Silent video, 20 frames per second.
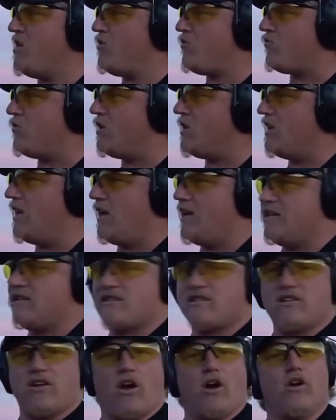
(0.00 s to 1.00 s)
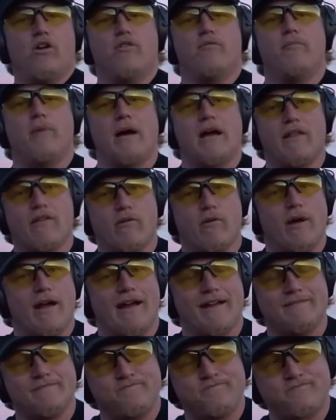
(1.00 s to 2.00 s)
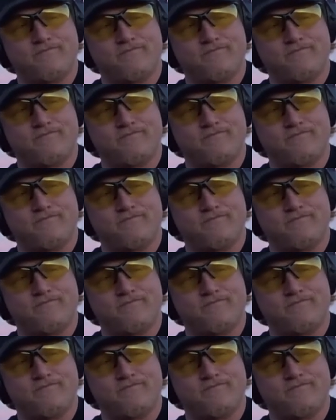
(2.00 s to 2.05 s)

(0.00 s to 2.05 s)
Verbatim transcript: Really nice. Oh, by the way,